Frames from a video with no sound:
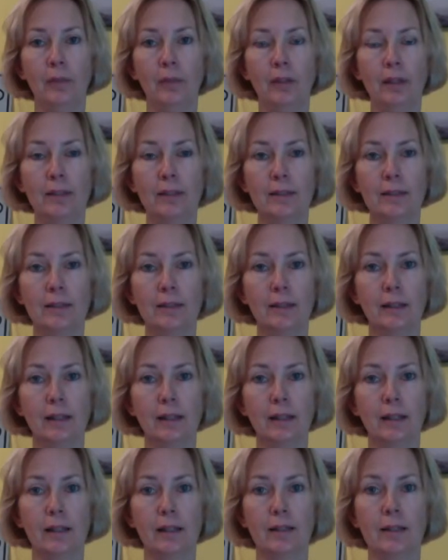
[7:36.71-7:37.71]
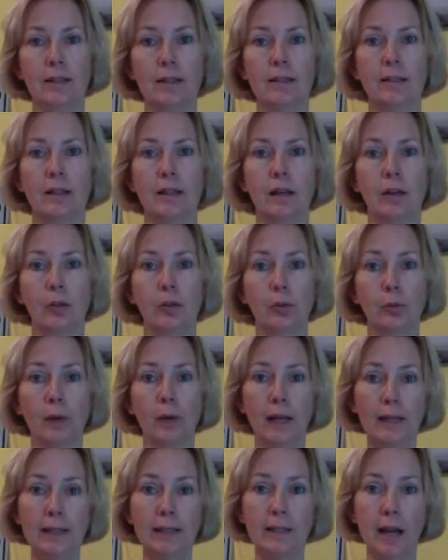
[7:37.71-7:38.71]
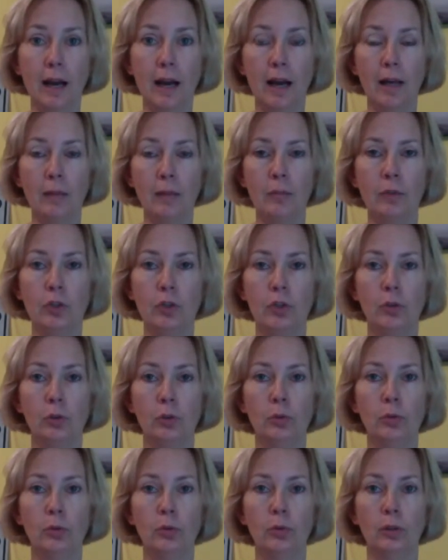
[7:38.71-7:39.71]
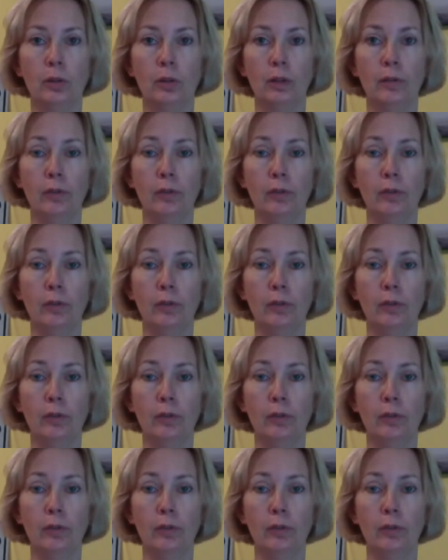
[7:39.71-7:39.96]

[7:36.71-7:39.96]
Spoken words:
This is a great time to,